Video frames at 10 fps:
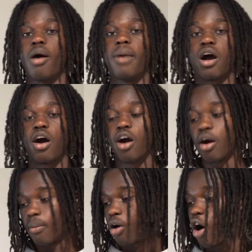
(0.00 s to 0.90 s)
on my
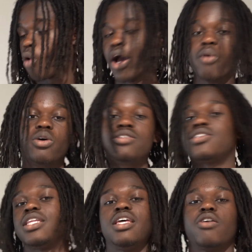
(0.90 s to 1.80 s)
all white
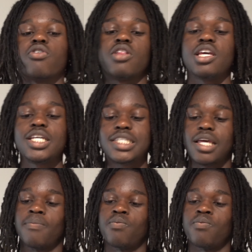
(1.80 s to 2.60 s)
ones. And then for these,